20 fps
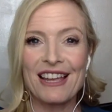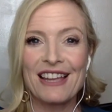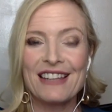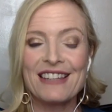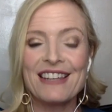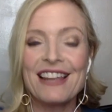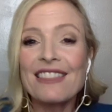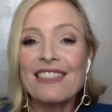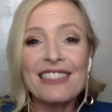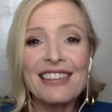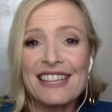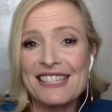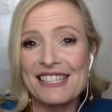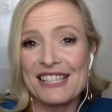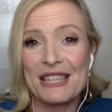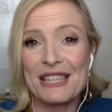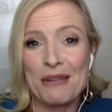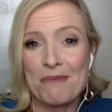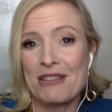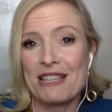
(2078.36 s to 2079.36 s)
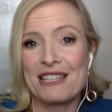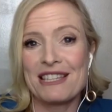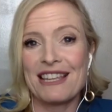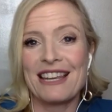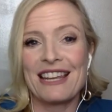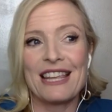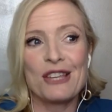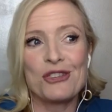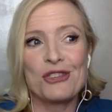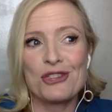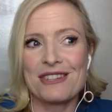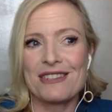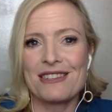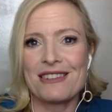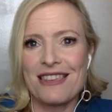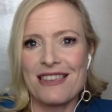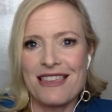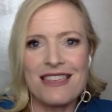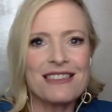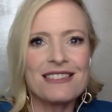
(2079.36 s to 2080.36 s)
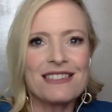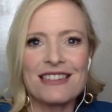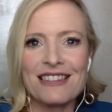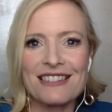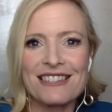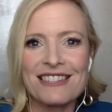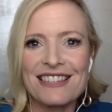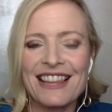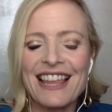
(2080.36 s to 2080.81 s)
Nothing is limited. It just isn't.